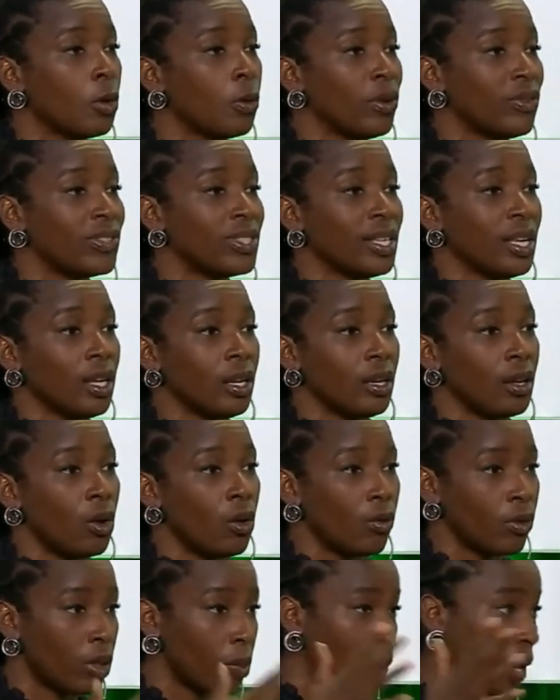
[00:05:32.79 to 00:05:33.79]
We've seen
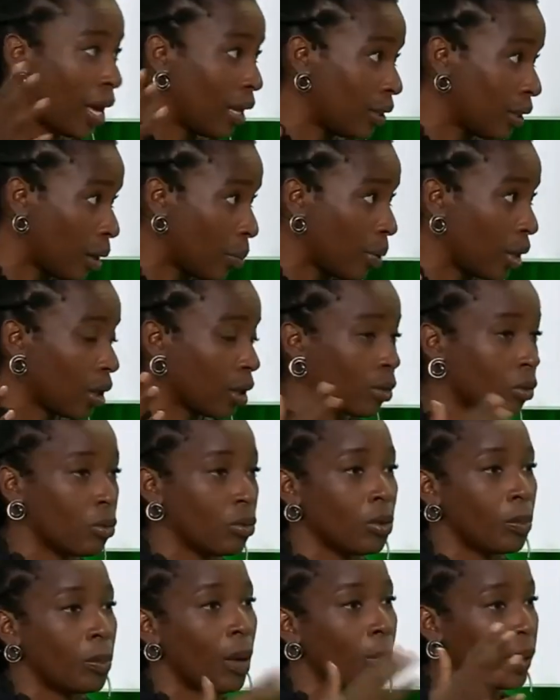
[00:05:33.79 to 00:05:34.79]
over the pandemic,
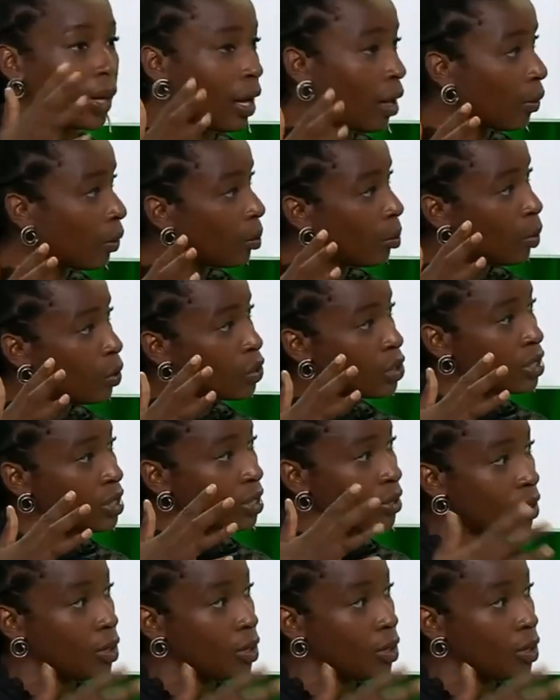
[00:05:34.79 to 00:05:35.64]
through the public health emergency,